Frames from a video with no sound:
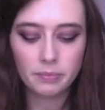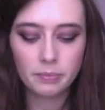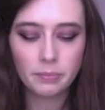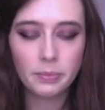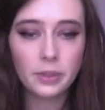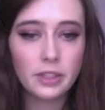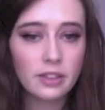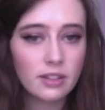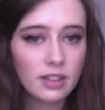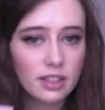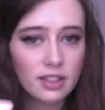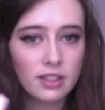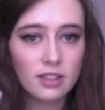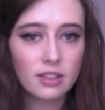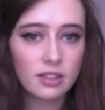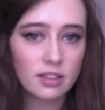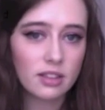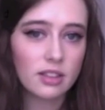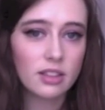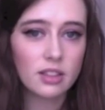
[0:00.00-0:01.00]
But this
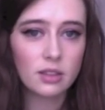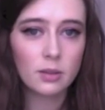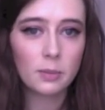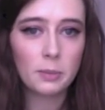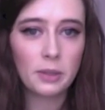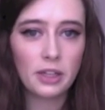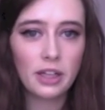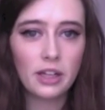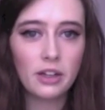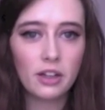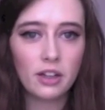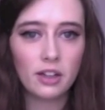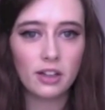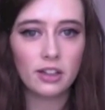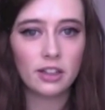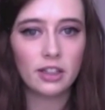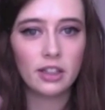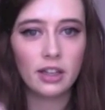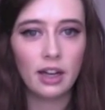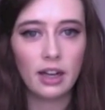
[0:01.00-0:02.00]
is a pretty good colour,